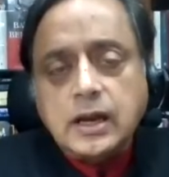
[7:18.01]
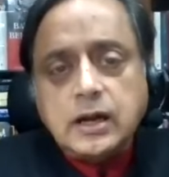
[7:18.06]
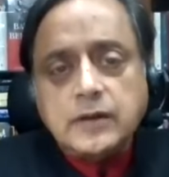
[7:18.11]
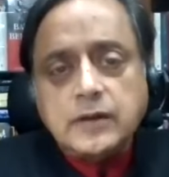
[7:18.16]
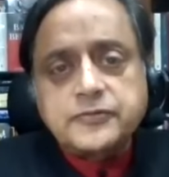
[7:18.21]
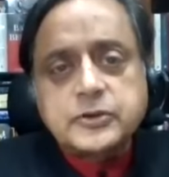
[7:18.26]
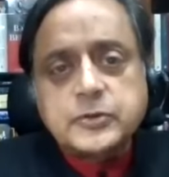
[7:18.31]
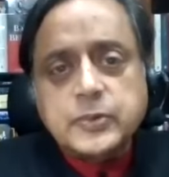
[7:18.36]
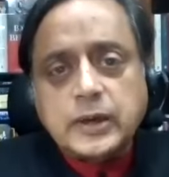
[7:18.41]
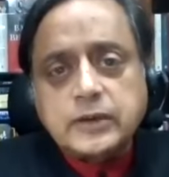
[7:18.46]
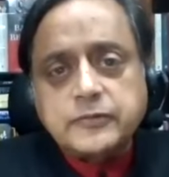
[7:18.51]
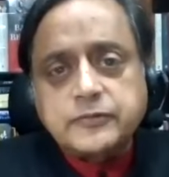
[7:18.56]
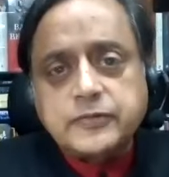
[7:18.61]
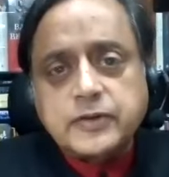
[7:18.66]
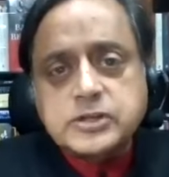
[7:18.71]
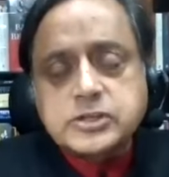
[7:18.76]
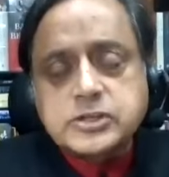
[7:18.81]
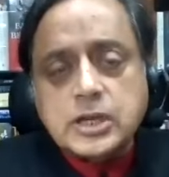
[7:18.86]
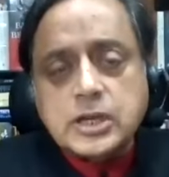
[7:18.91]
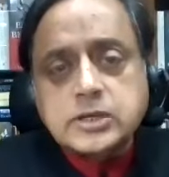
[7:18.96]
of the
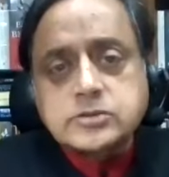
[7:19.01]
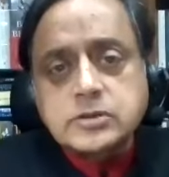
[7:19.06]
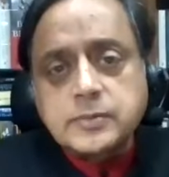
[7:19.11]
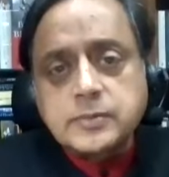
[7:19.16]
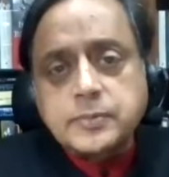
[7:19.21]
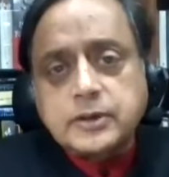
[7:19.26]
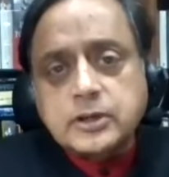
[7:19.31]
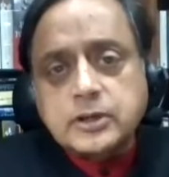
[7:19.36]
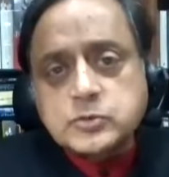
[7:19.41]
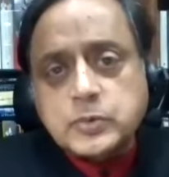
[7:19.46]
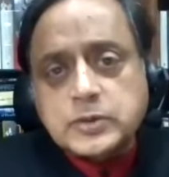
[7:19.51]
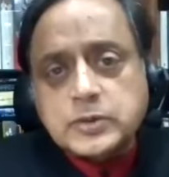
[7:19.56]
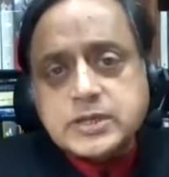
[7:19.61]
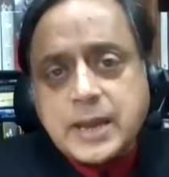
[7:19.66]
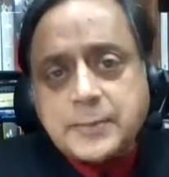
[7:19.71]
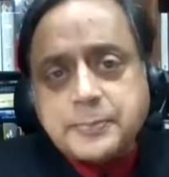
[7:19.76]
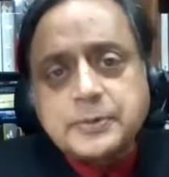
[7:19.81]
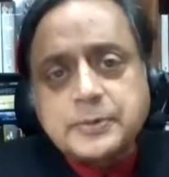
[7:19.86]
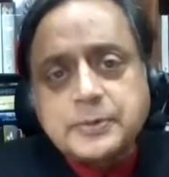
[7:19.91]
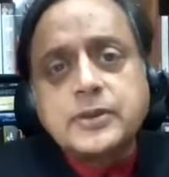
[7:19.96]
21st century, because what
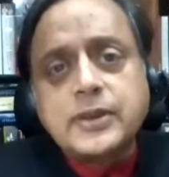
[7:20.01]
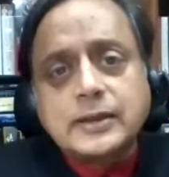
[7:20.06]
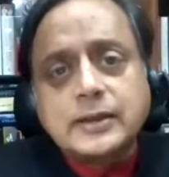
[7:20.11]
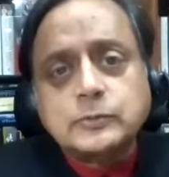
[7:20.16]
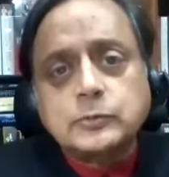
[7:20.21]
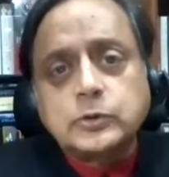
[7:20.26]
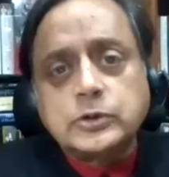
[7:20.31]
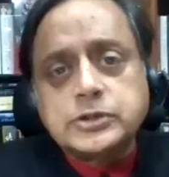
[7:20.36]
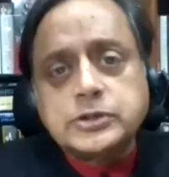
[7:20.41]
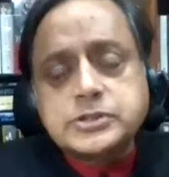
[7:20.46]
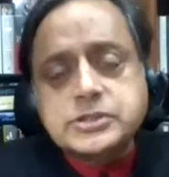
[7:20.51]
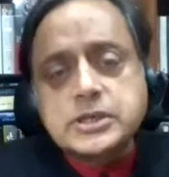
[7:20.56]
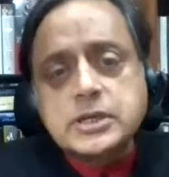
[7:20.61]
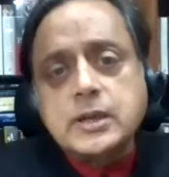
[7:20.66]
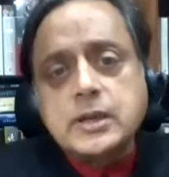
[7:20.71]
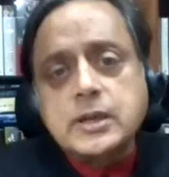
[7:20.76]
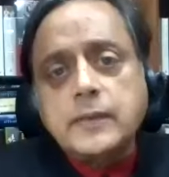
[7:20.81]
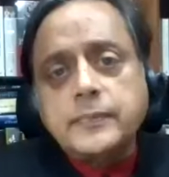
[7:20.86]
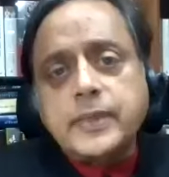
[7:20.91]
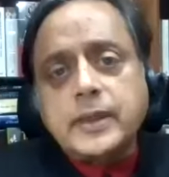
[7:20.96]
happened then was
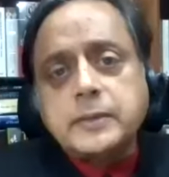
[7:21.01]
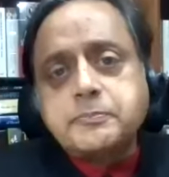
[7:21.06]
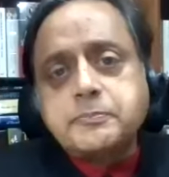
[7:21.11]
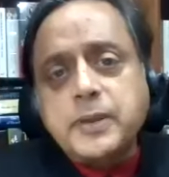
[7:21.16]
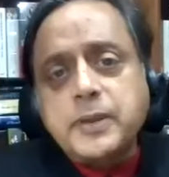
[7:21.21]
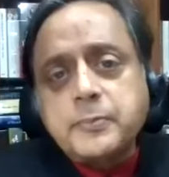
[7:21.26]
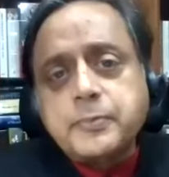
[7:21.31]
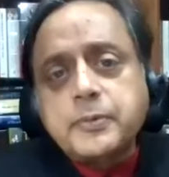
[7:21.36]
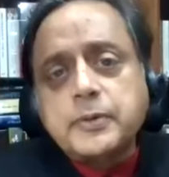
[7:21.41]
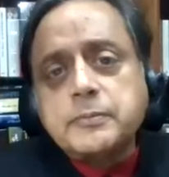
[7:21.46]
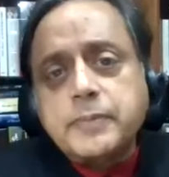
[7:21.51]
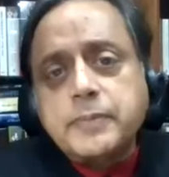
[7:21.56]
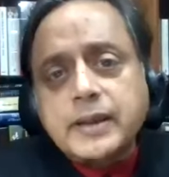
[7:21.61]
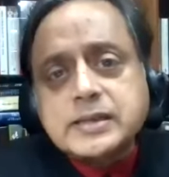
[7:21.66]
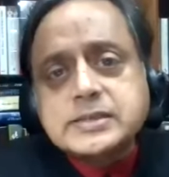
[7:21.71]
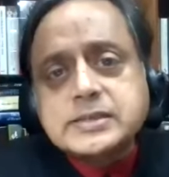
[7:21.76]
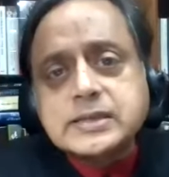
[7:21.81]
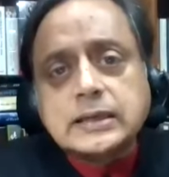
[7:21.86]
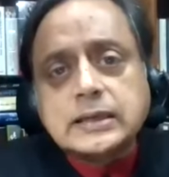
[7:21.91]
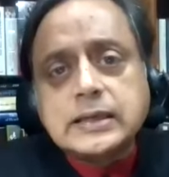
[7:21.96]
that people
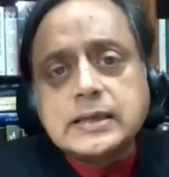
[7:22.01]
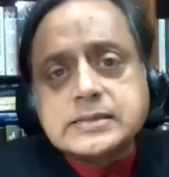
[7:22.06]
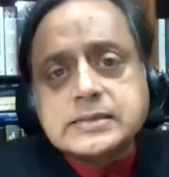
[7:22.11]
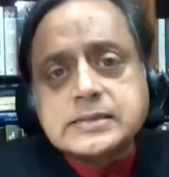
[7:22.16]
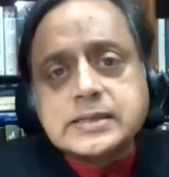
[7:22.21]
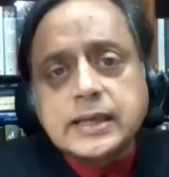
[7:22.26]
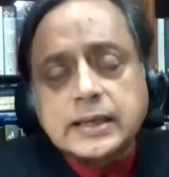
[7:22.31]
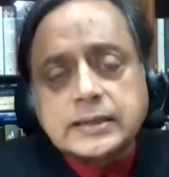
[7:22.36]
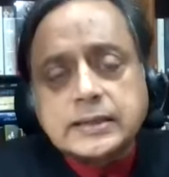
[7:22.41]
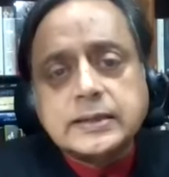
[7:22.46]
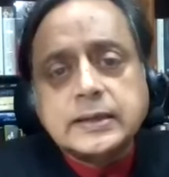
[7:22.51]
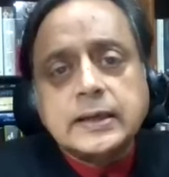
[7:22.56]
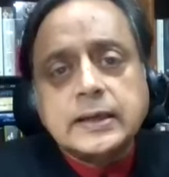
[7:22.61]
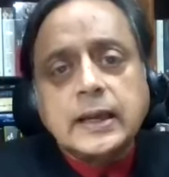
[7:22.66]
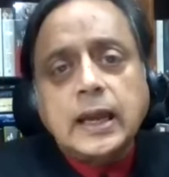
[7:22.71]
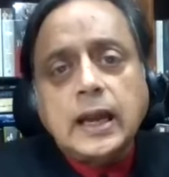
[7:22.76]
basically said,